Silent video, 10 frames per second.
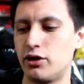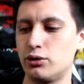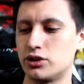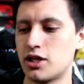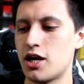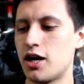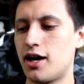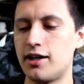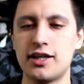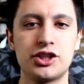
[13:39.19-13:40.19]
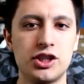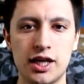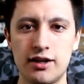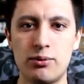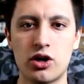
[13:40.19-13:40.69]
those uh,
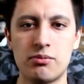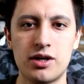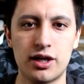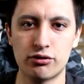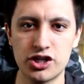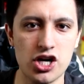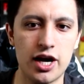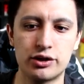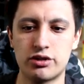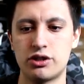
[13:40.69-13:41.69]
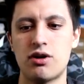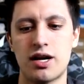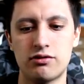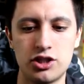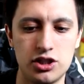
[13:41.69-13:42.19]
legendary Pokemon like Regice,
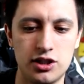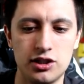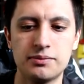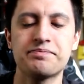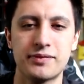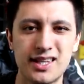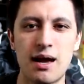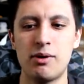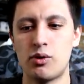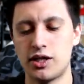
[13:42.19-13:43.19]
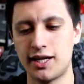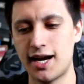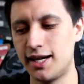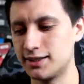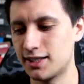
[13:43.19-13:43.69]
Regirock, and Registeel, that'd be one of the
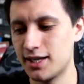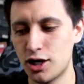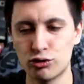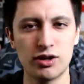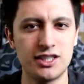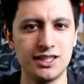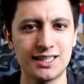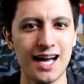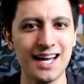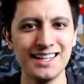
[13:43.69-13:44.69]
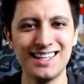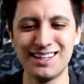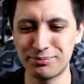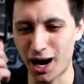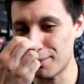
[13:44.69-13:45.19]
guys.
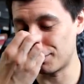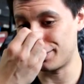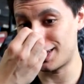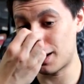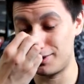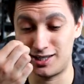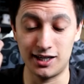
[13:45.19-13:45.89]
Regisai, probably, that'd be the